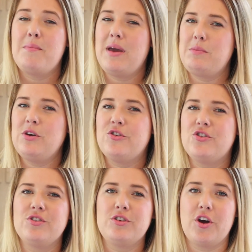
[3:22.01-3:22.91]
maybe you
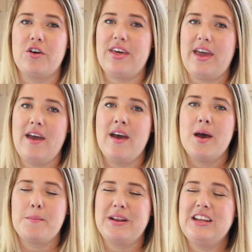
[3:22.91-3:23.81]
shouldn't go there,
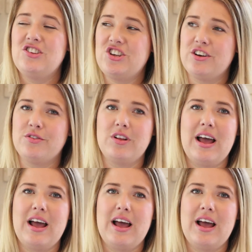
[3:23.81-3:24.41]
but in general,